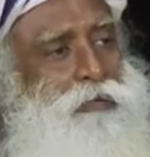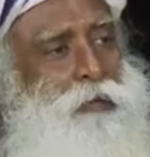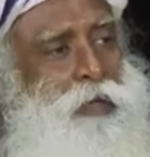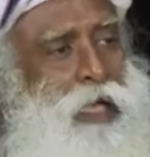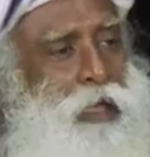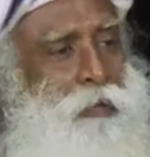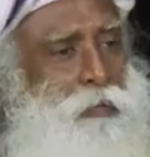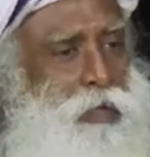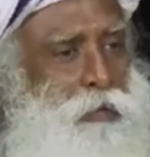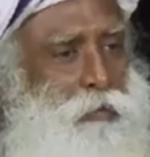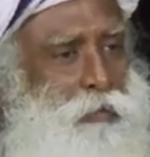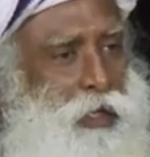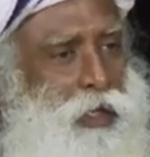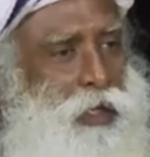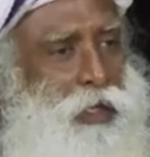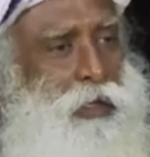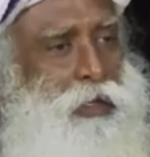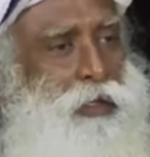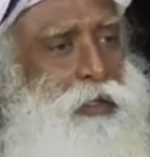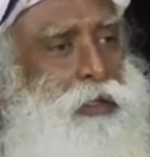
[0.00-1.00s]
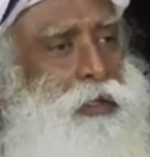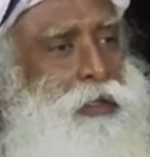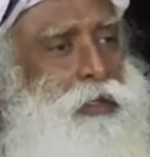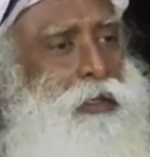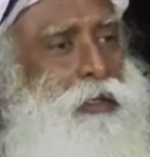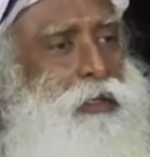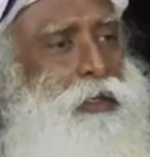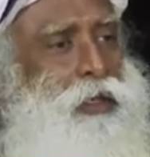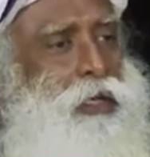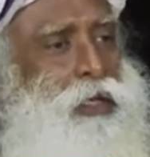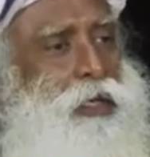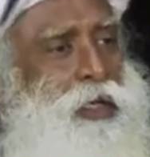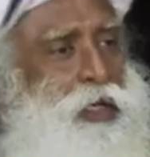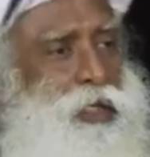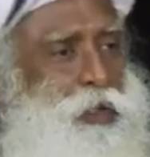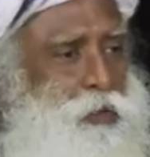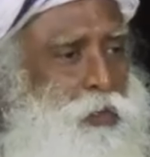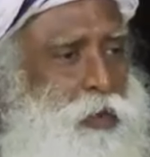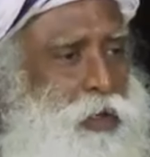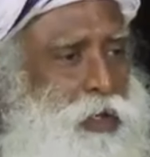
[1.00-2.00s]
an amoeba, an
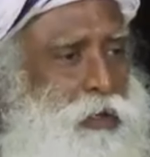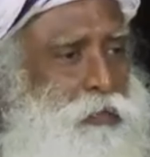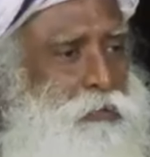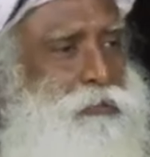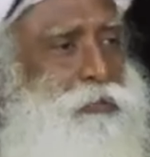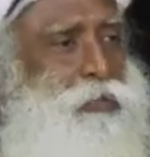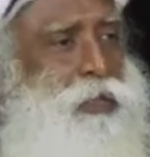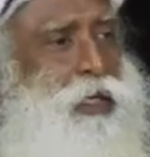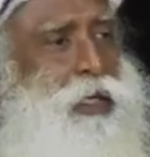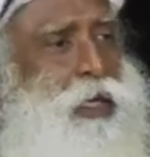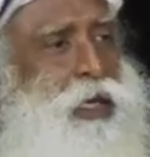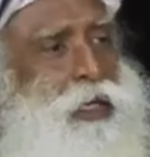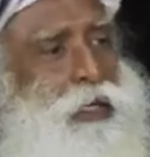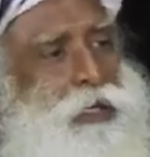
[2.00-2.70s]
earthworm, a